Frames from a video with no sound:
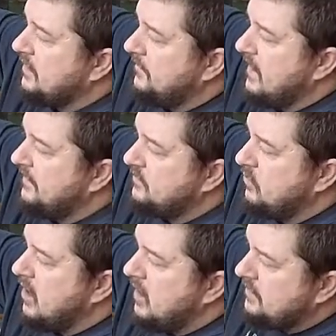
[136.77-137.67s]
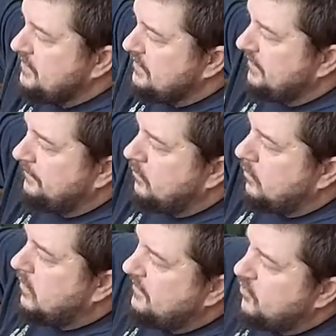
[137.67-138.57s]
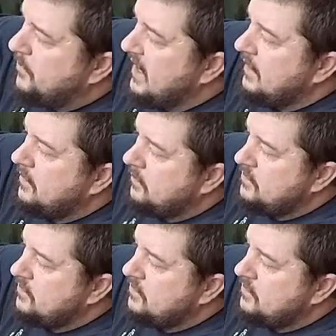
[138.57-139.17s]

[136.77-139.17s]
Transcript: if you have some cards and stuff or whatever the pack, you know,